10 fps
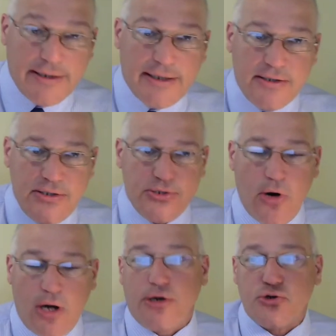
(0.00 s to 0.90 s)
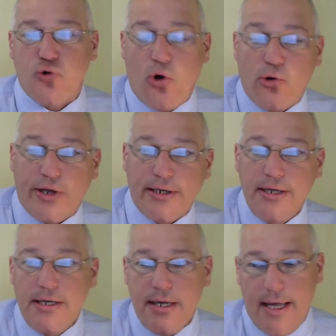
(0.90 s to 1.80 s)
that this is our controlling,
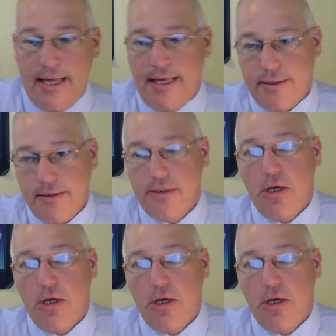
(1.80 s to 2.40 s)
and